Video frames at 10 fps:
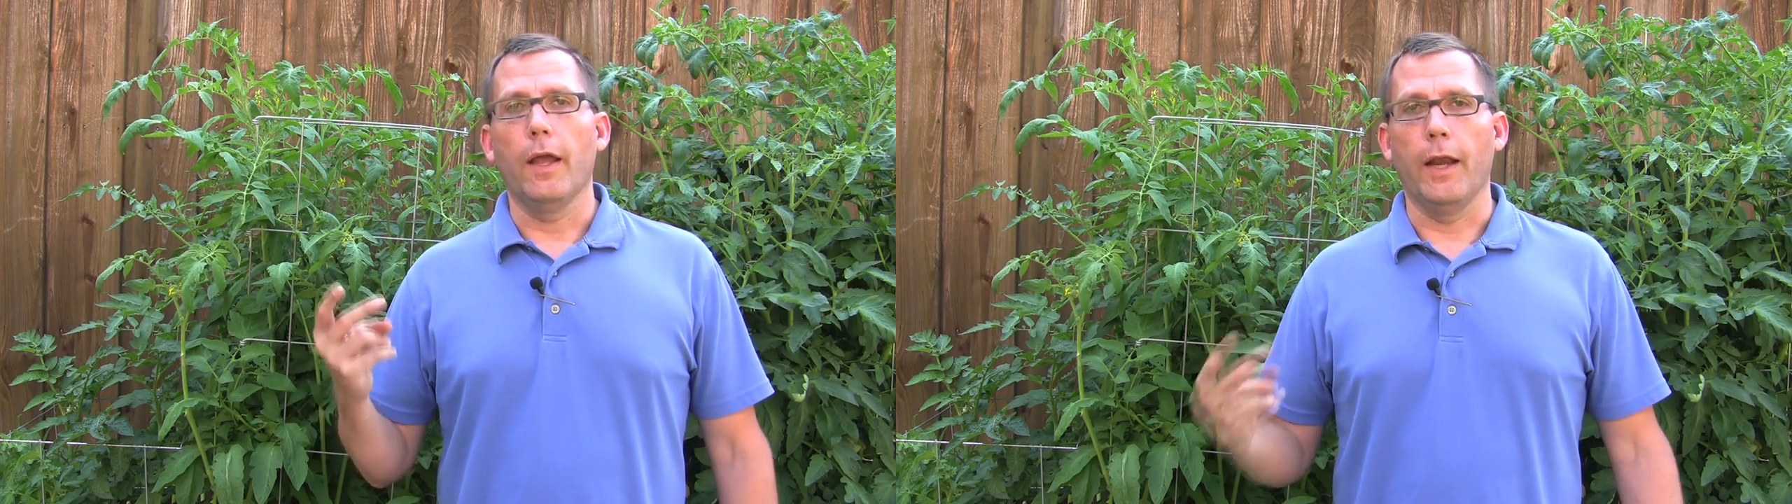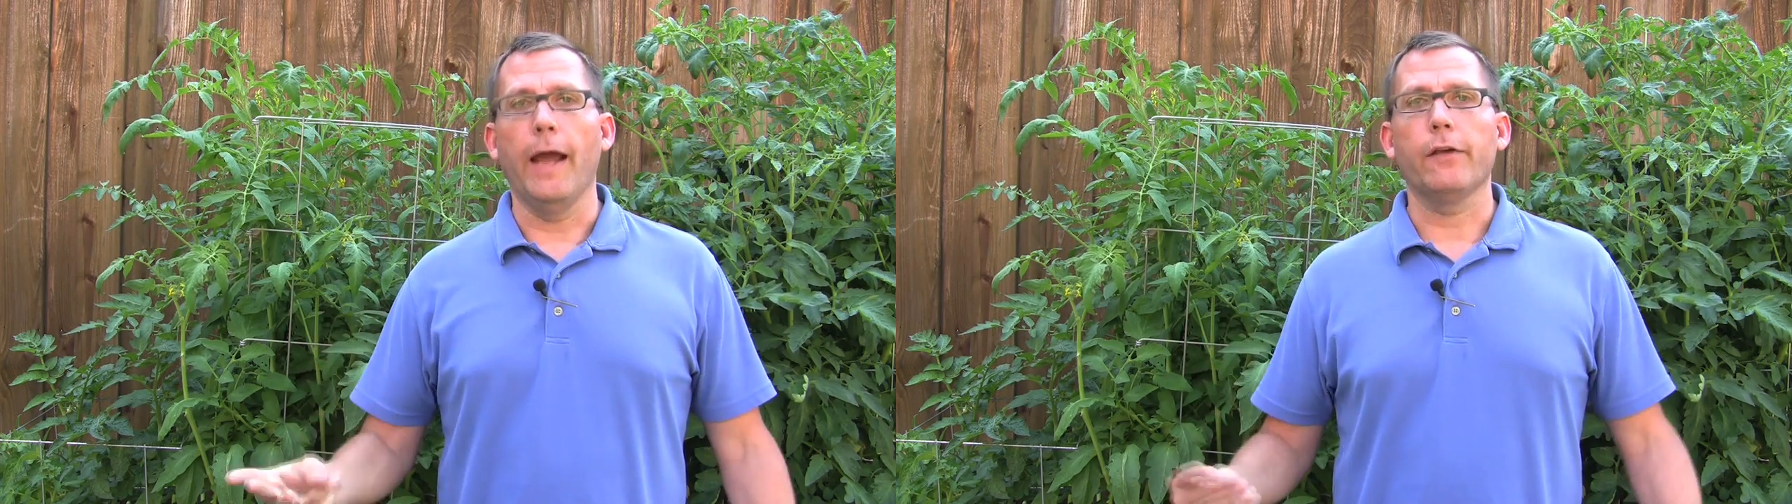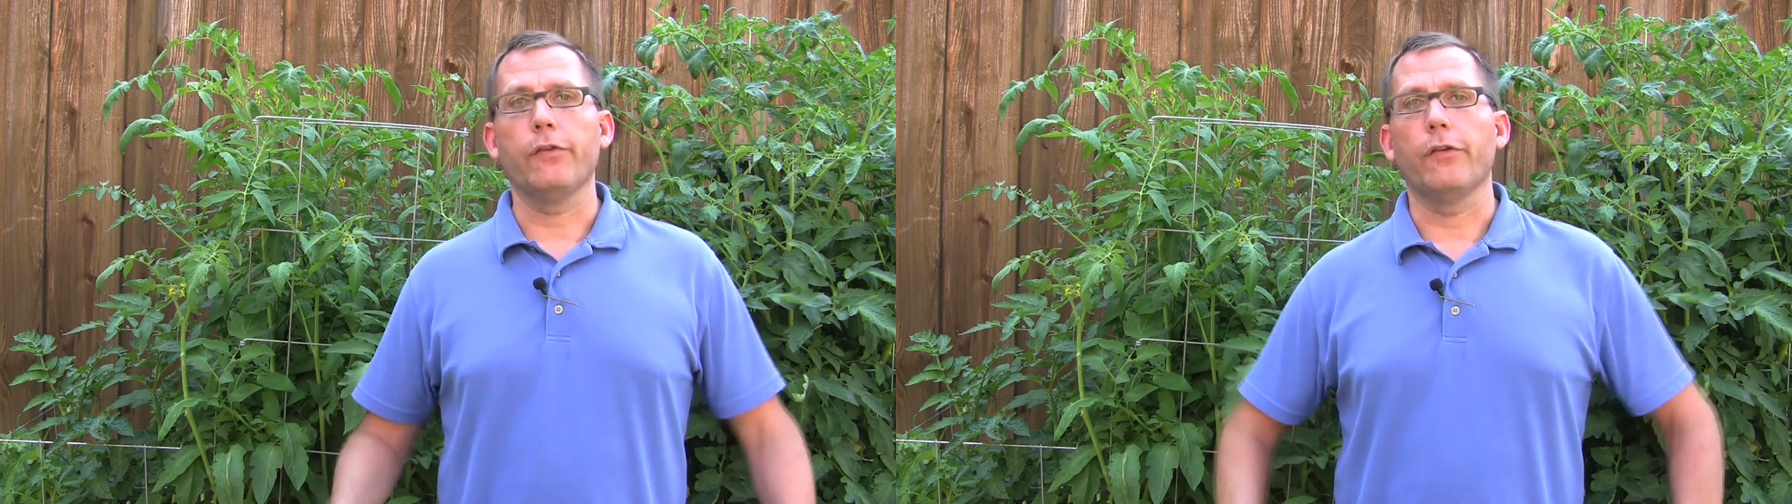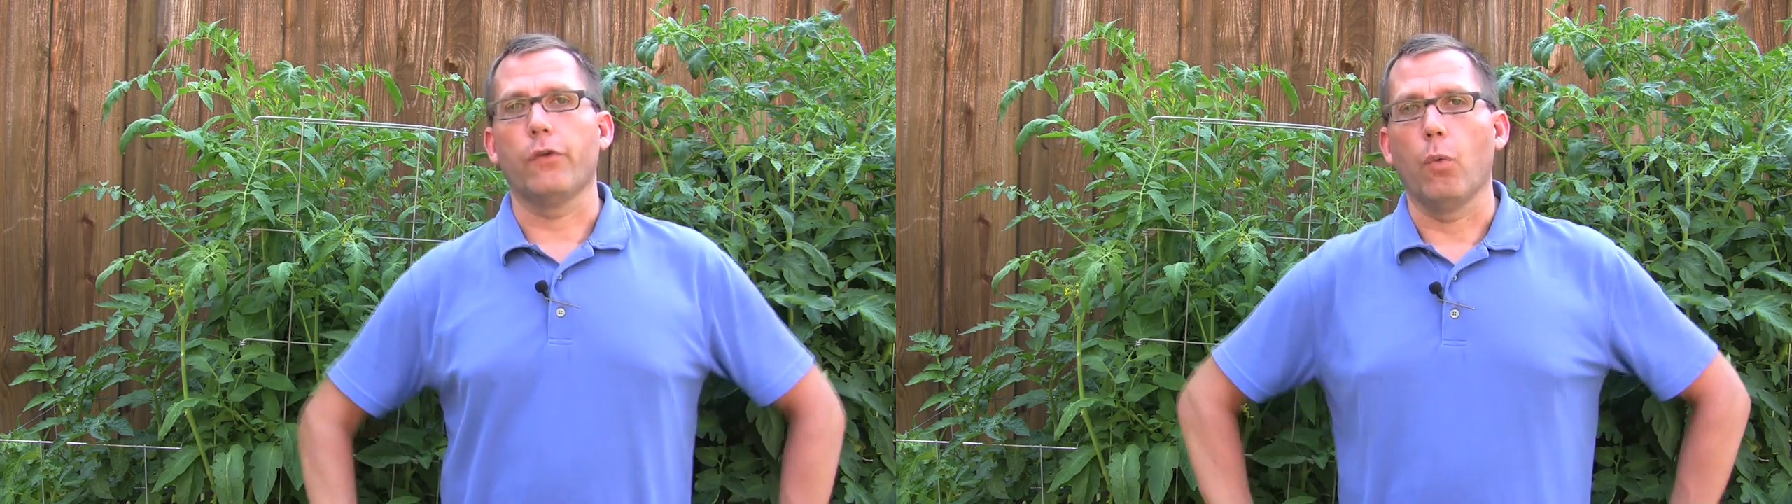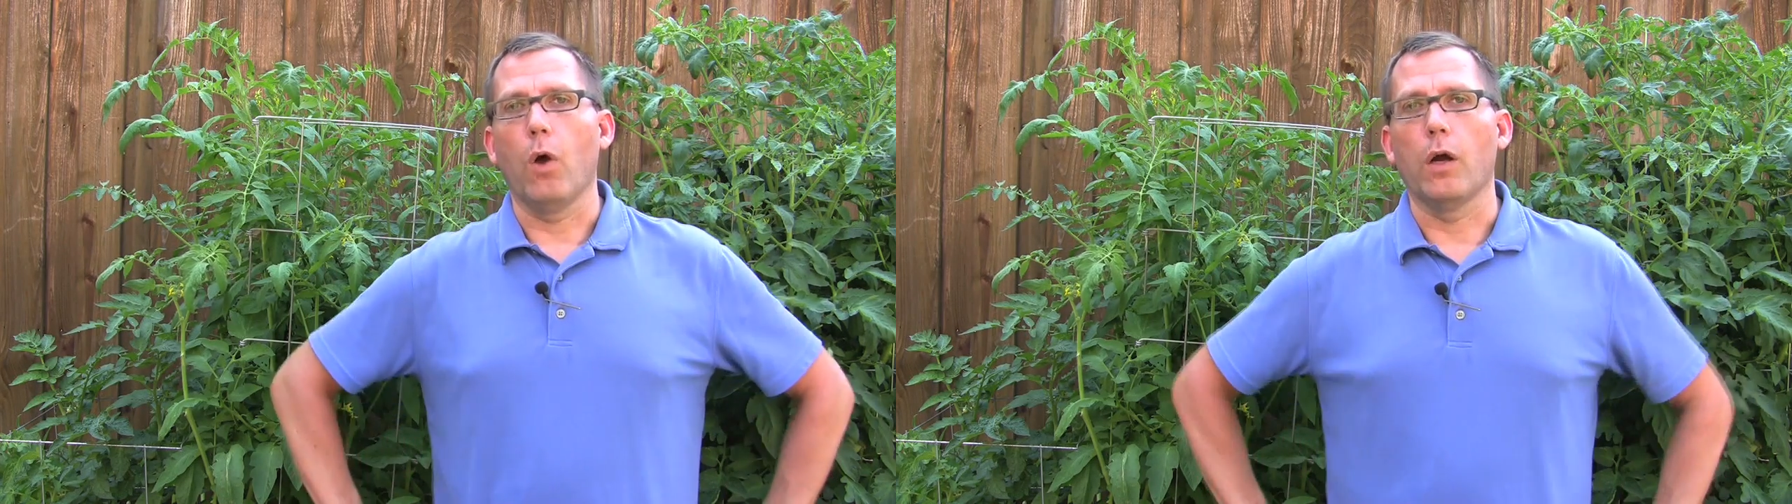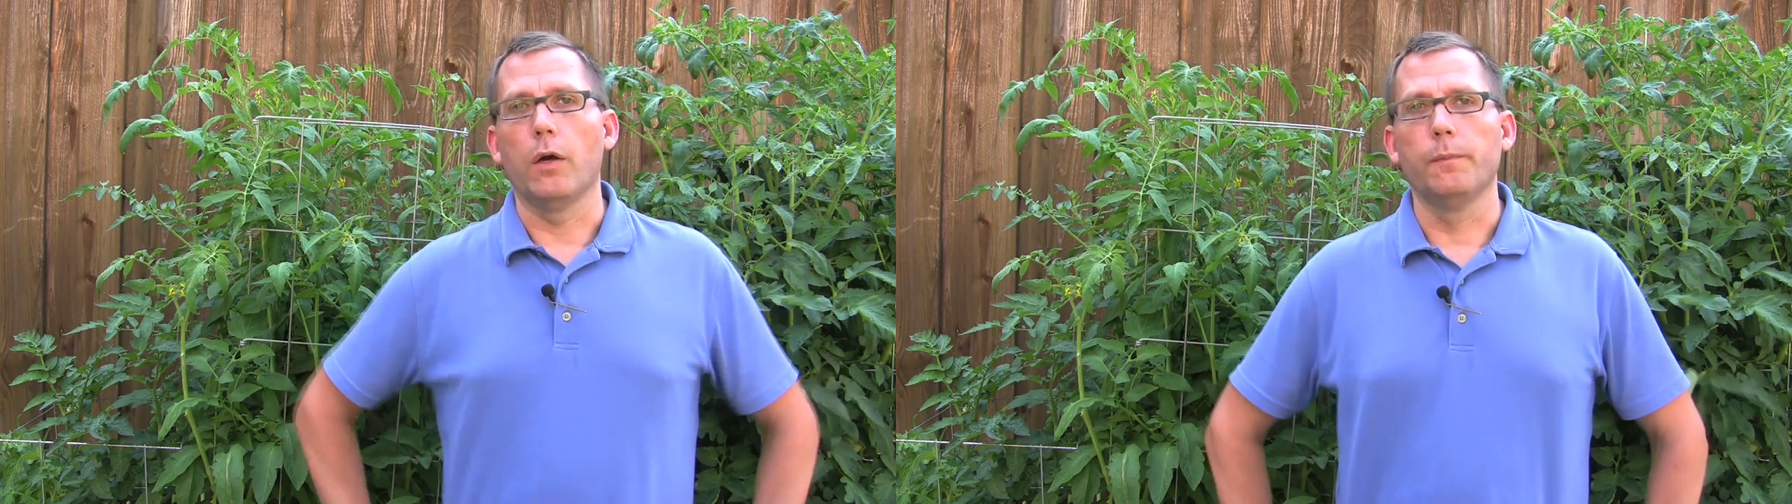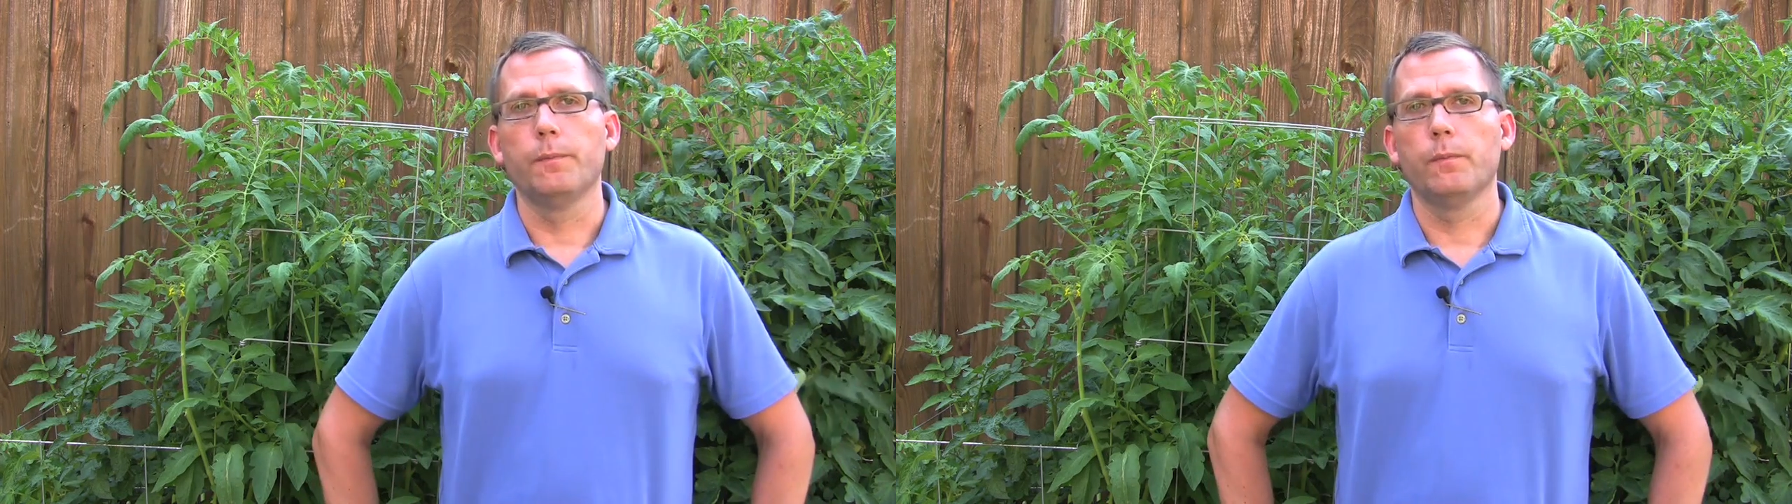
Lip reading: and access to water.